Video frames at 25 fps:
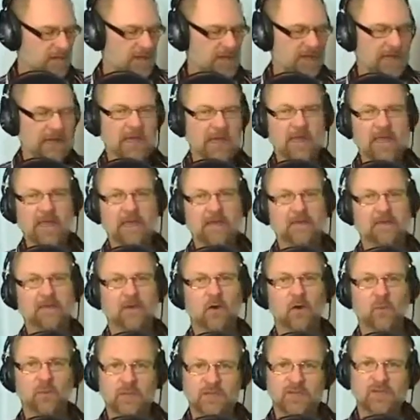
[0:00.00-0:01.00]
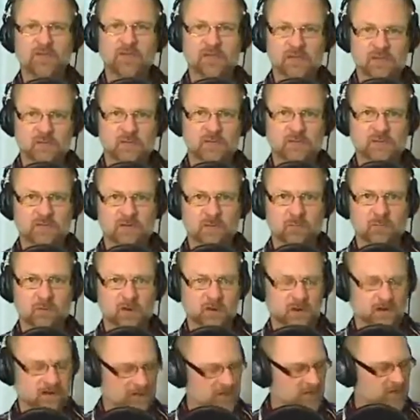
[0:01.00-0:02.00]
and obesity creeps up on
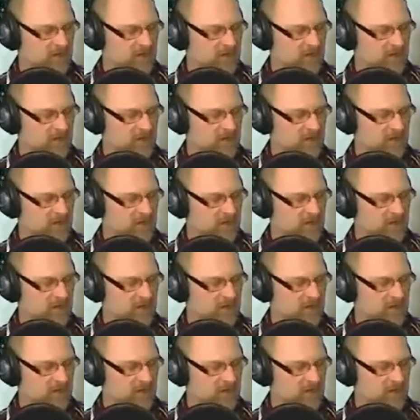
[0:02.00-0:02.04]
us.